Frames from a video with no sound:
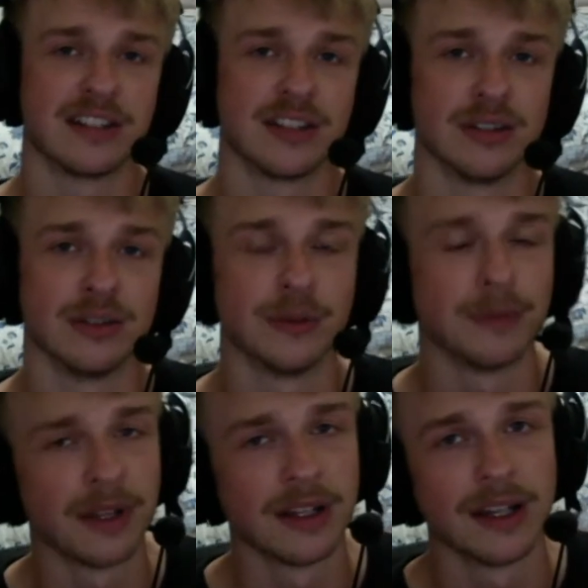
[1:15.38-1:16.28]
to
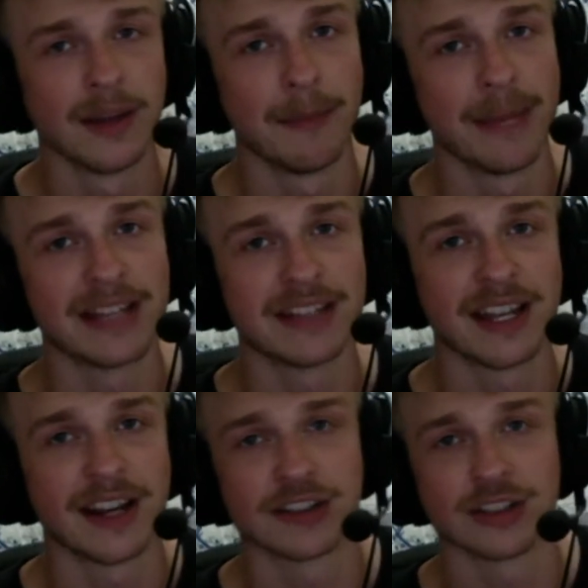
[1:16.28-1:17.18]
make the
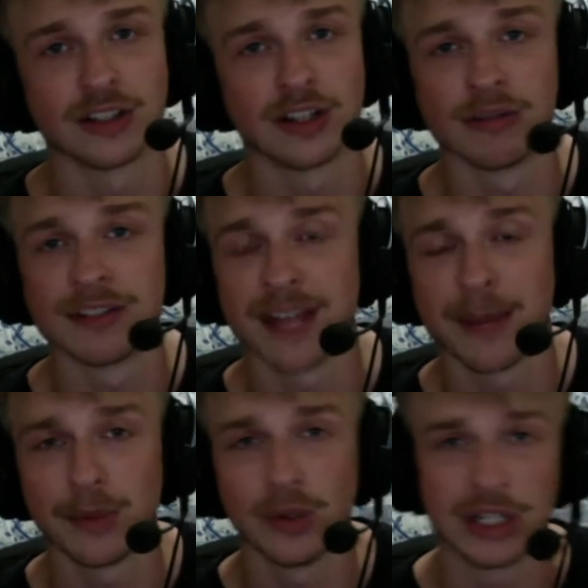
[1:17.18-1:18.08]
character
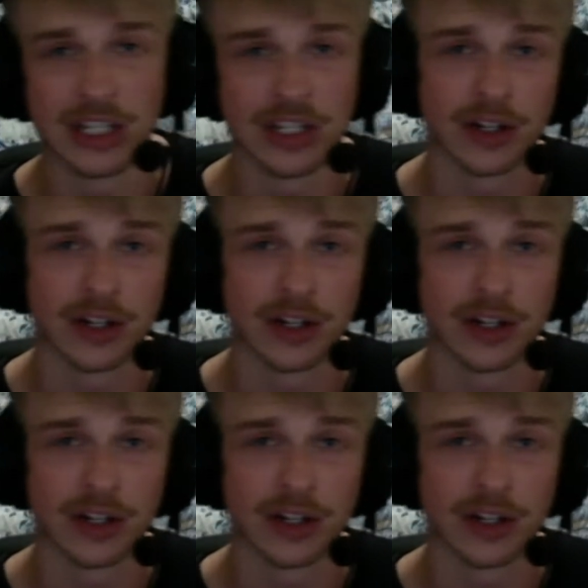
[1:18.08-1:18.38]
resemble your